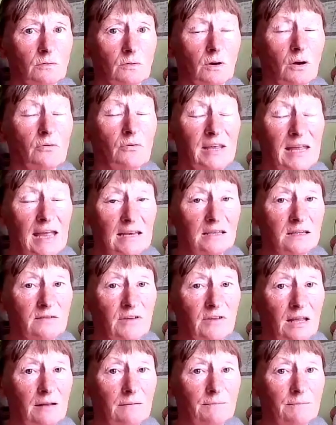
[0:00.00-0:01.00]
on the end of
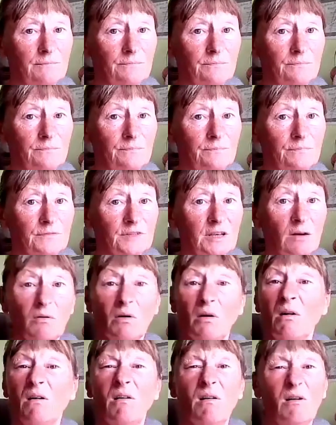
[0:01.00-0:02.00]
it. So,
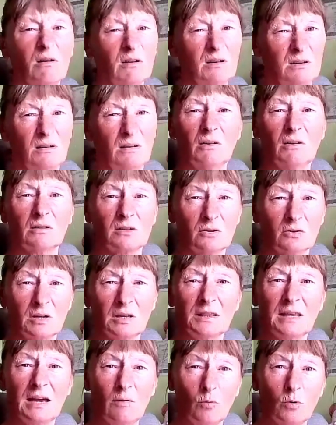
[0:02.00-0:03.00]
oh God, look
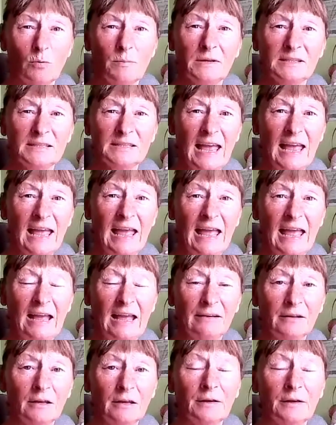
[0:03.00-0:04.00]
at that woman's hair.
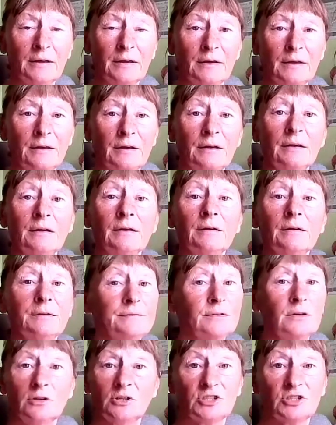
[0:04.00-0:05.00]

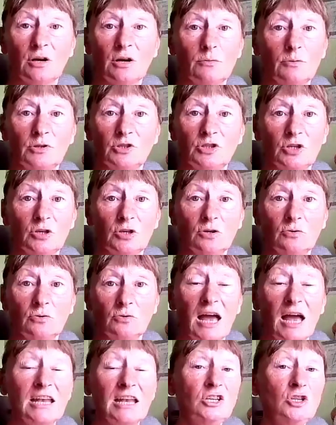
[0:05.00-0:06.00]
Not as I would
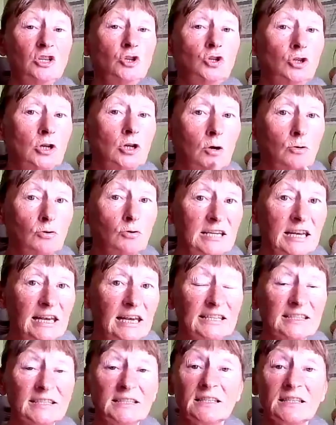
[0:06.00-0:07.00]
choose. And
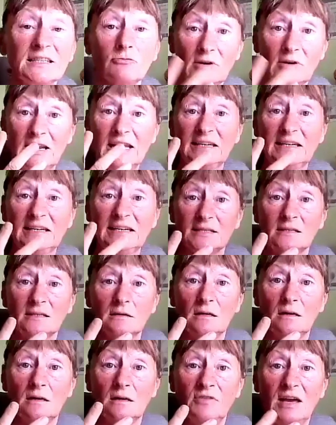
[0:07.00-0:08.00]
notice the release
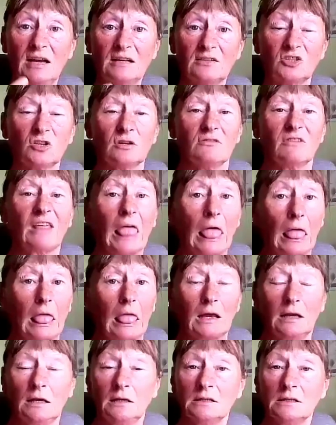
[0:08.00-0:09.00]
of that sort of
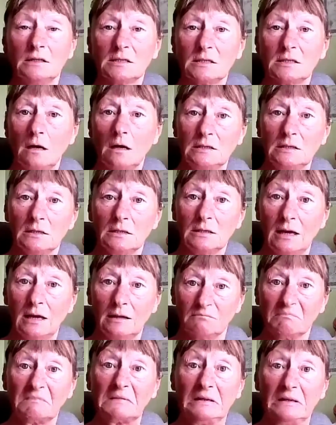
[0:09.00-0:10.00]
inside,
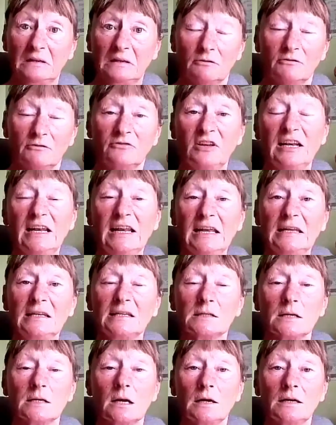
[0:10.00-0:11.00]
that feeling
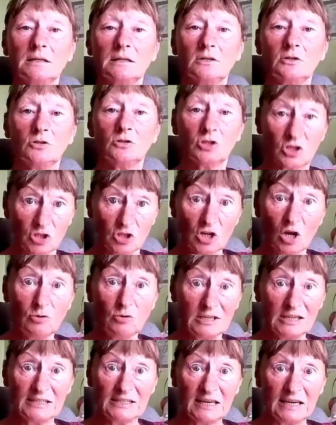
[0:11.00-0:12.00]
inside. Just
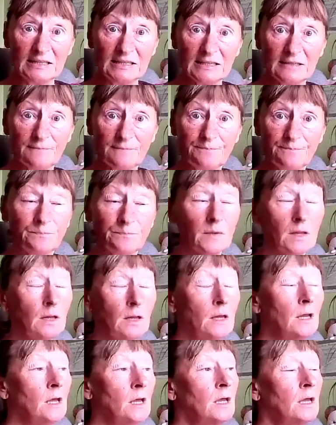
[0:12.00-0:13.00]
notice it.
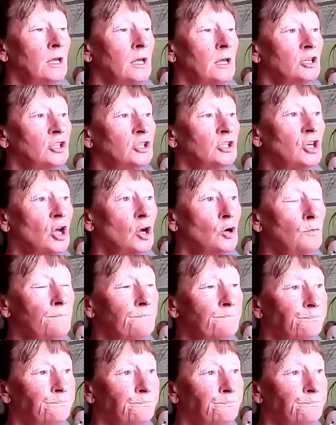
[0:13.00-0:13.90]
So